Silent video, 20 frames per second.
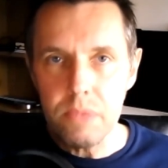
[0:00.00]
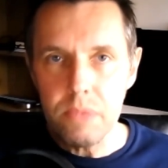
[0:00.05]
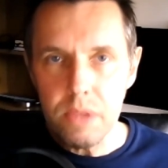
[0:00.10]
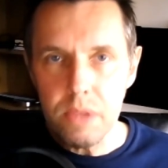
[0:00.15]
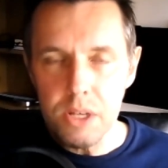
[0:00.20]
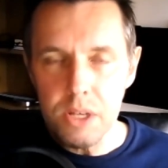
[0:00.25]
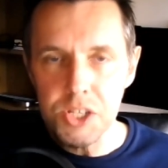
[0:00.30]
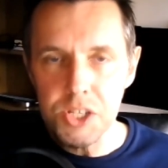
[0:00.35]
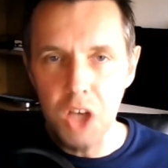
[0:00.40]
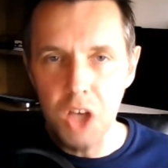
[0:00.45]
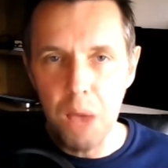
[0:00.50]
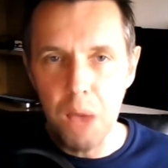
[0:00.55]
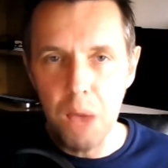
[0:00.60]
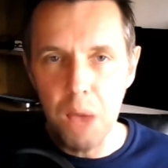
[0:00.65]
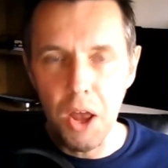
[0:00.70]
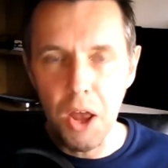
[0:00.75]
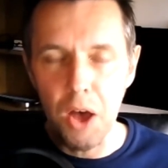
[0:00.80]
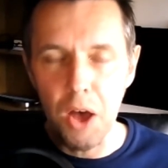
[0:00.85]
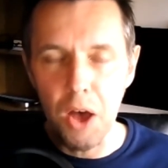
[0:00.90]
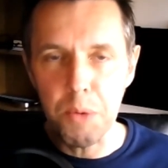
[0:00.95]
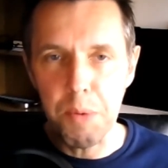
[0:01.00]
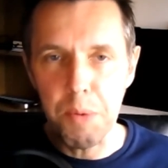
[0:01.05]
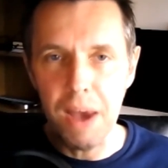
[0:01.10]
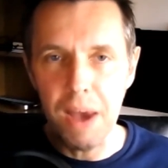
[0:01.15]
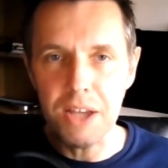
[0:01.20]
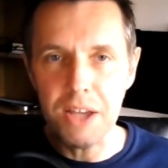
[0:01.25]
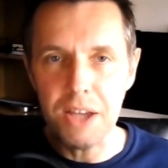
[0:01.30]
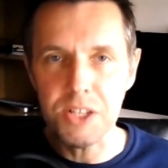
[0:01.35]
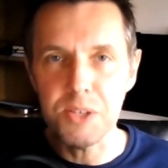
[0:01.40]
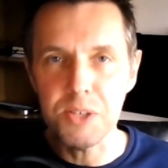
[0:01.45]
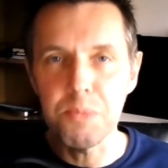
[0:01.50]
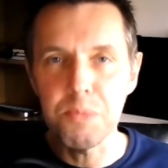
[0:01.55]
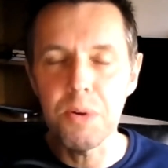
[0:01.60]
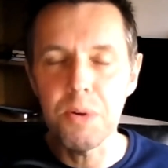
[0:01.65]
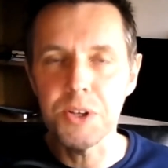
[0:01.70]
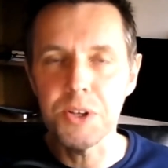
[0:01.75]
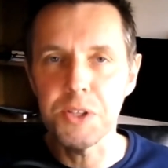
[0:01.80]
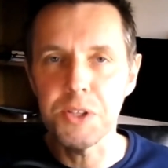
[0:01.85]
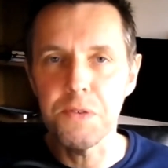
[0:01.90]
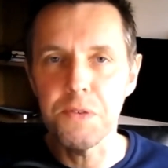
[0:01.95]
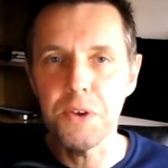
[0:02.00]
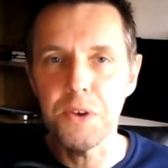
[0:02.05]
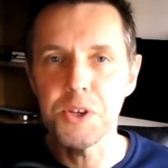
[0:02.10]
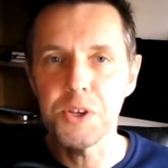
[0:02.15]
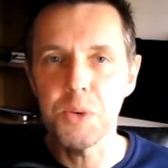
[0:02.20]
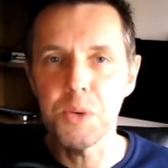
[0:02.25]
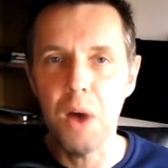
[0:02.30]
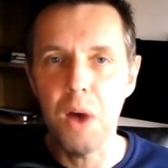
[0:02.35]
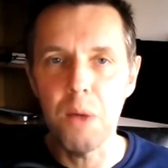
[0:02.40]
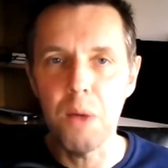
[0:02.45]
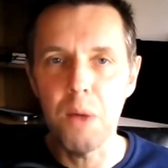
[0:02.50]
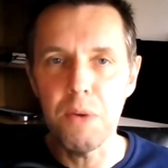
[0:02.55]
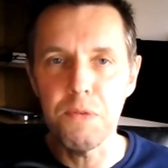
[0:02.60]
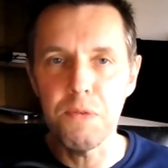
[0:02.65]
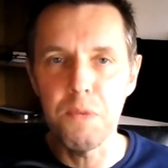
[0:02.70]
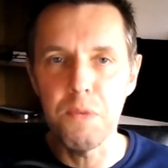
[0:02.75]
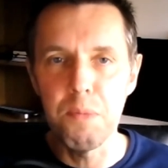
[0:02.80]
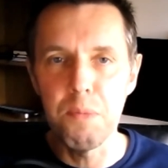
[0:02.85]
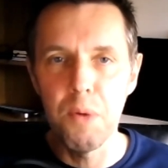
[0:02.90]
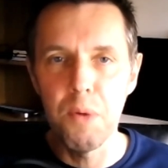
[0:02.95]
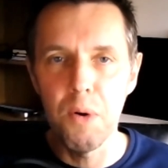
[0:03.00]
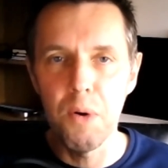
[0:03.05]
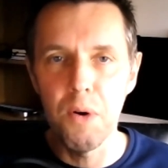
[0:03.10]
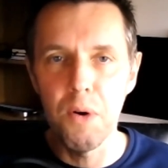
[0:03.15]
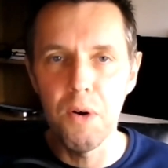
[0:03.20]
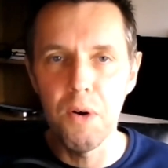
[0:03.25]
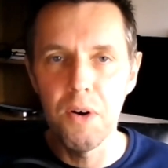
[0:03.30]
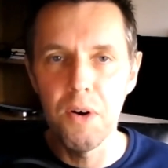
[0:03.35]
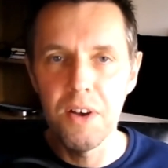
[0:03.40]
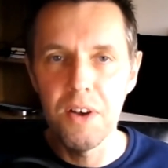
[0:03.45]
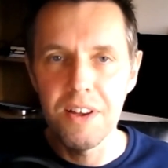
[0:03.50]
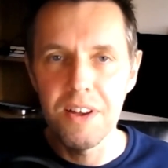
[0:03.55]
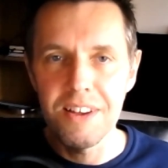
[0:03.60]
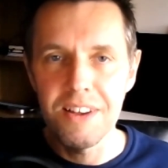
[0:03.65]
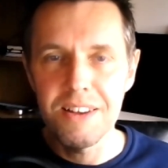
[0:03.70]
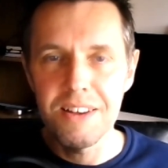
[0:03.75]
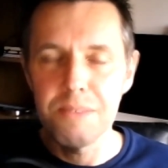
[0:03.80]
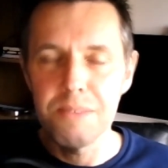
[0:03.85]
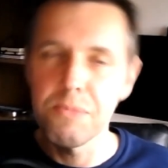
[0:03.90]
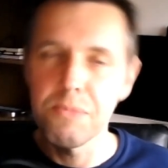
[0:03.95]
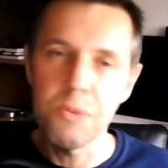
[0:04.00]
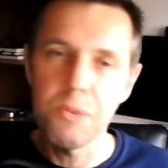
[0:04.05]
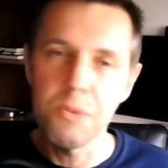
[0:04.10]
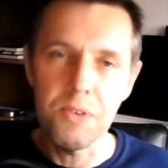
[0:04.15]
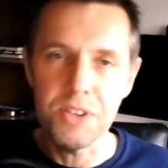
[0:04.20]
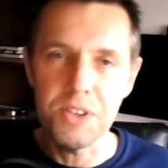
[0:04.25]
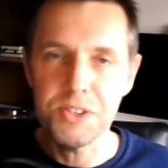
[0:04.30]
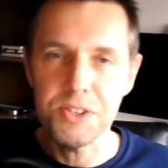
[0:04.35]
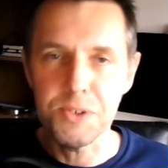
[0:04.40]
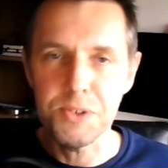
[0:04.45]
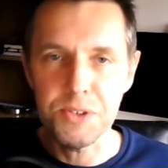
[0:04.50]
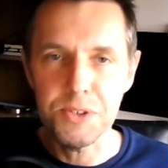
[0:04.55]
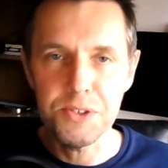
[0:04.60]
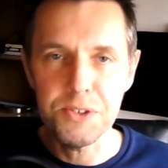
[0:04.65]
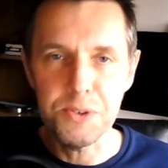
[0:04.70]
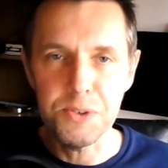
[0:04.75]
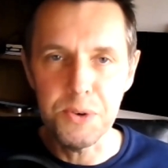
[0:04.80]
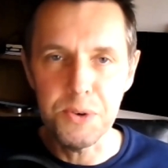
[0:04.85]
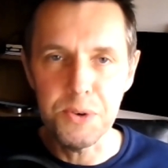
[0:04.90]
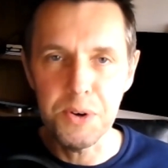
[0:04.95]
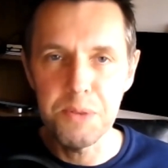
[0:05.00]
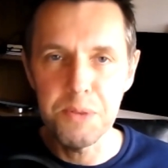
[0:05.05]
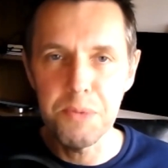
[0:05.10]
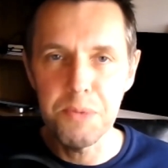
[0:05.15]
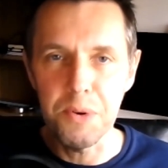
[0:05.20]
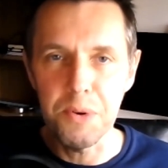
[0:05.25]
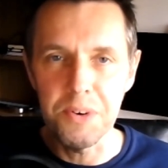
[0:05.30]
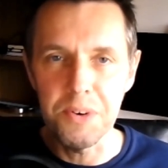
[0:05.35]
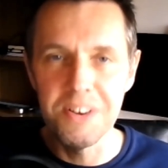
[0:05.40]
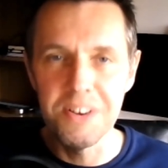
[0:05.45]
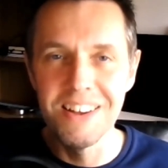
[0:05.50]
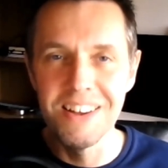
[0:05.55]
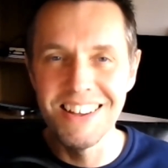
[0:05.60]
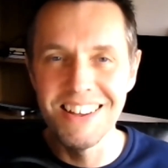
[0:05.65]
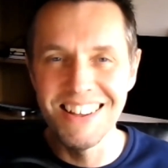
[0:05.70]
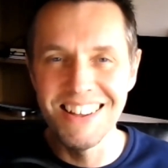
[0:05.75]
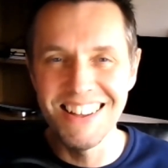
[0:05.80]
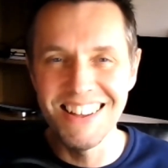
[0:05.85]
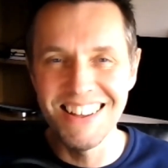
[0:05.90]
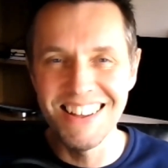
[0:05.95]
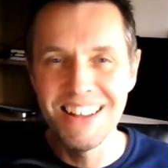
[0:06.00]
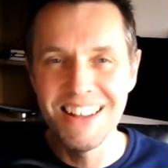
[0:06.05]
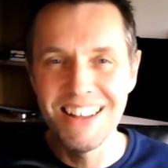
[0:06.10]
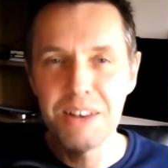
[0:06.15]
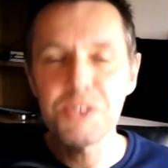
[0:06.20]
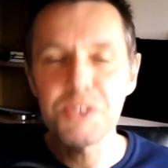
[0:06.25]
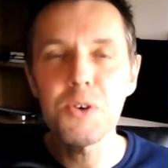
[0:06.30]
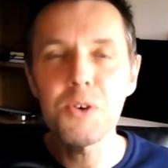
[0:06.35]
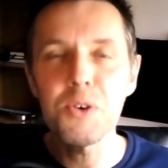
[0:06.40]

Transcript: Simon and I will be back at some point in the future, won't we, for more of this sort of talk. More talk.